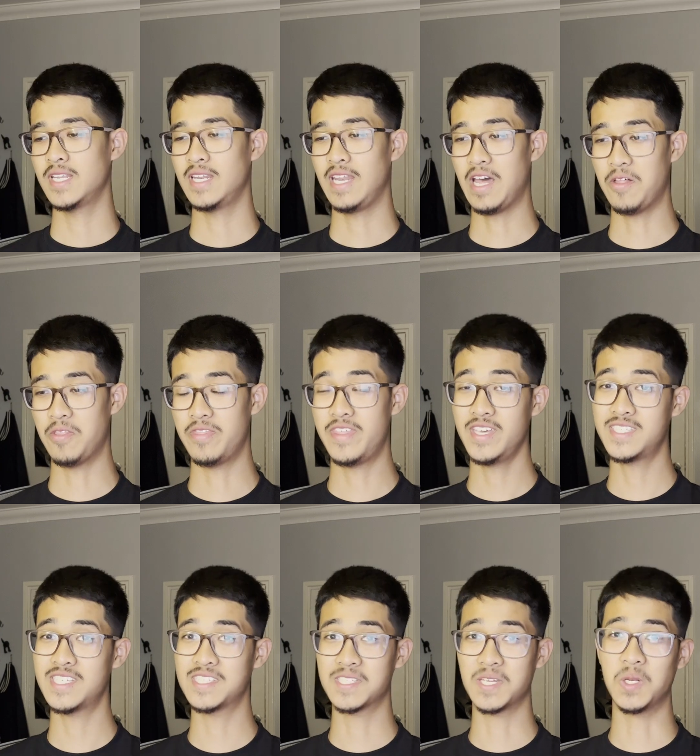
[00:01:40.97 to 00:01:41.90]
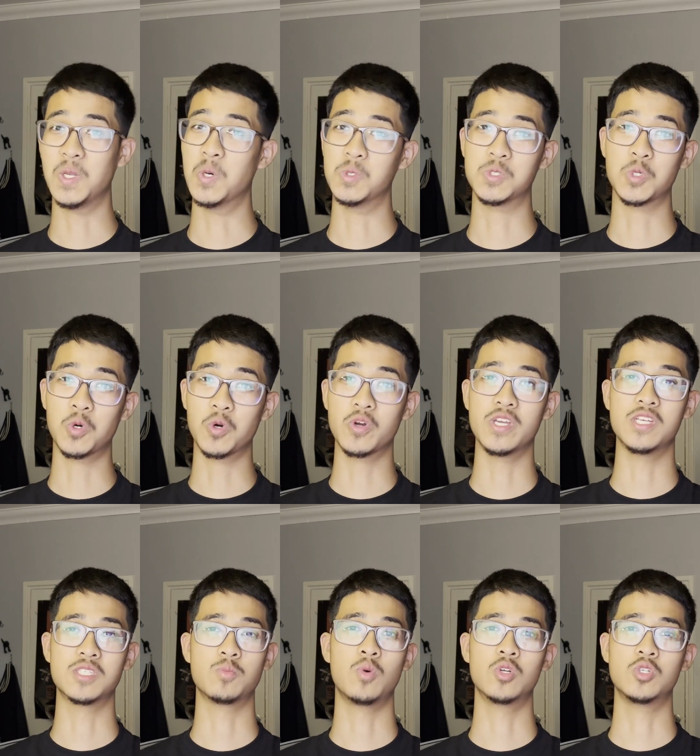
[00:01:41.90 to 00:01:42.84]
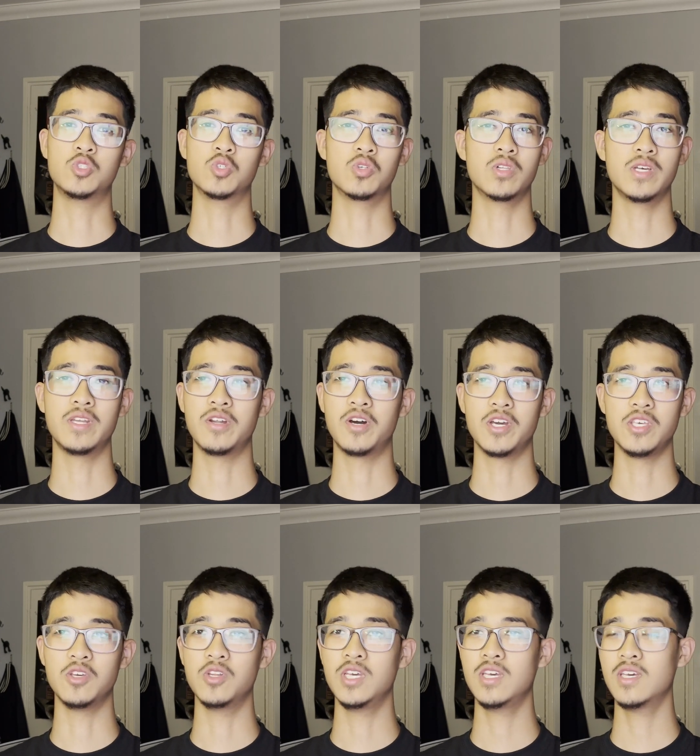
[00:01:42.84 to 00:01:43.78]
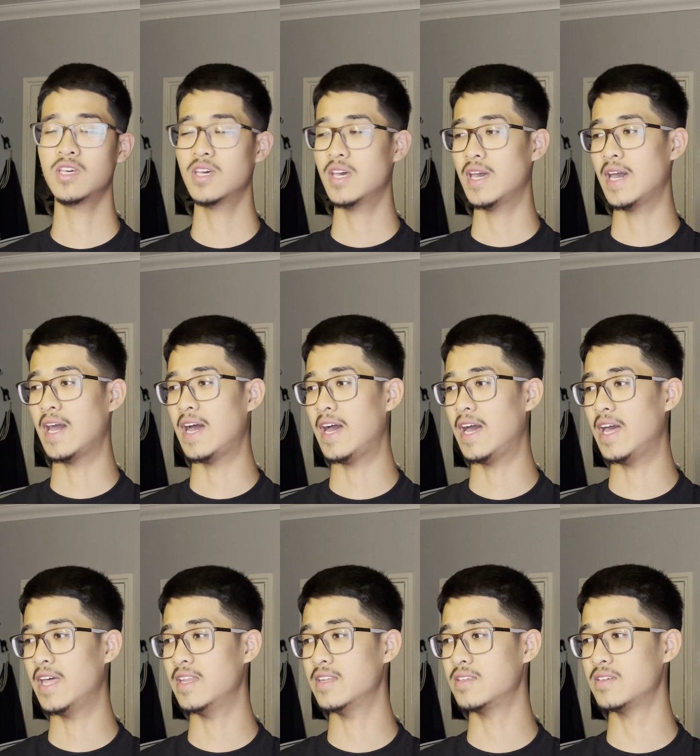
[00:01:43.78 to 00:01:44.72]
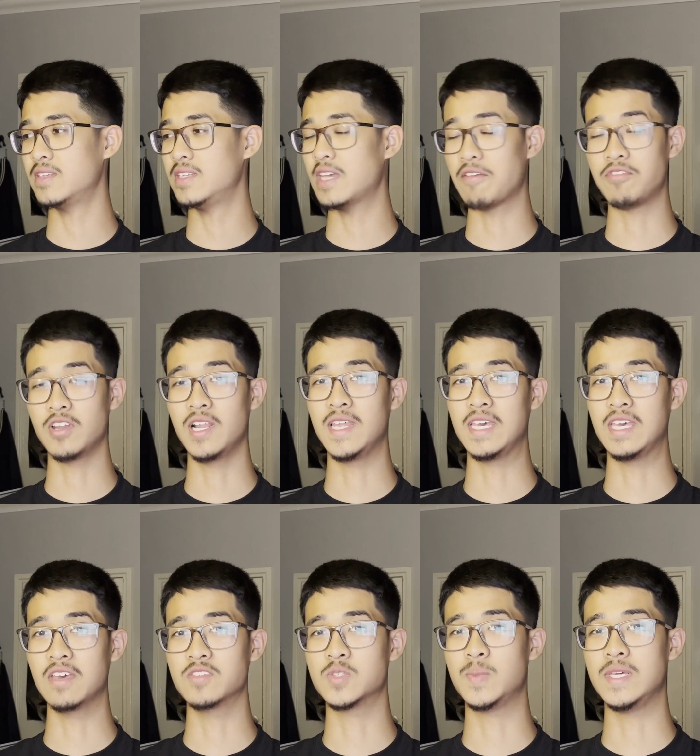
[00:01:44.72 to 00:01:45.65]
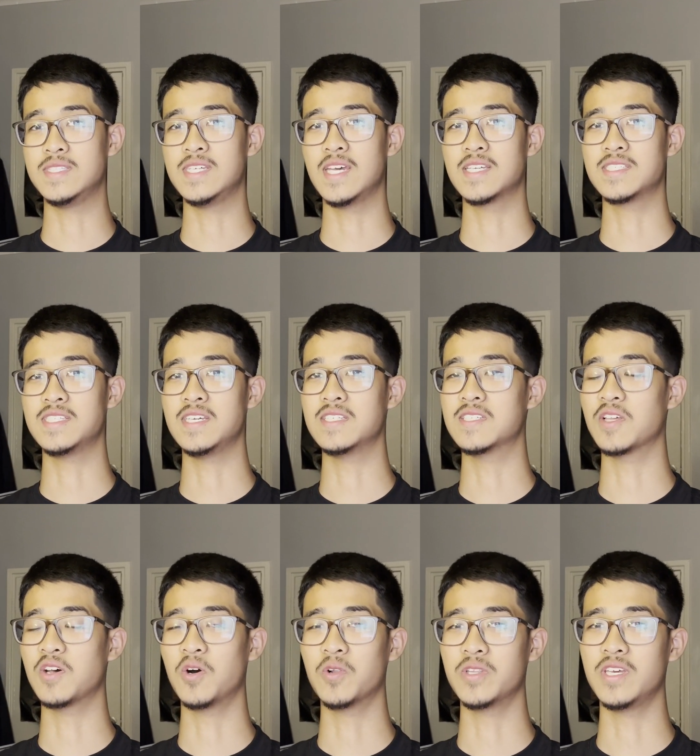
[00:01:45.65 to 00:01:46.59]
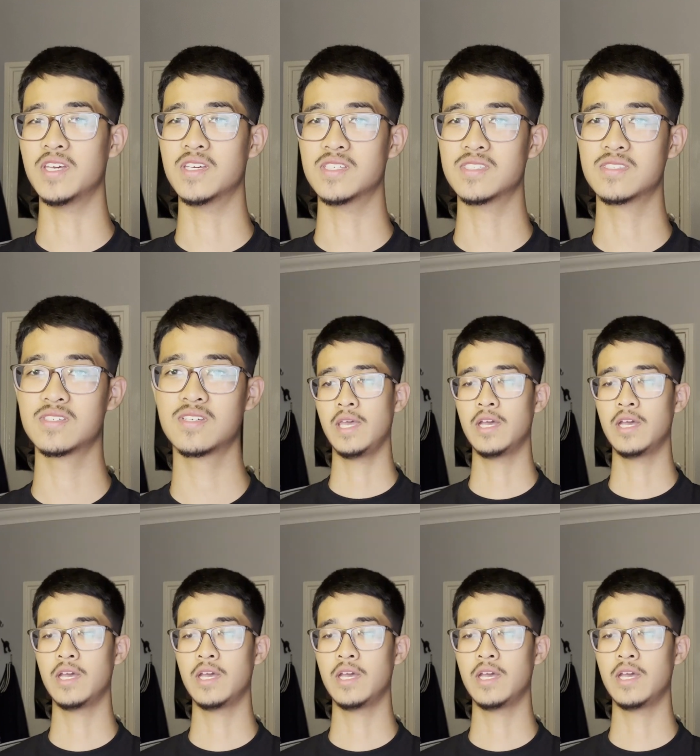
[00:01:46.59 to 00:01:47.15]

Now, this is a notorious module in our uni and definitely gives PTSD to the older years.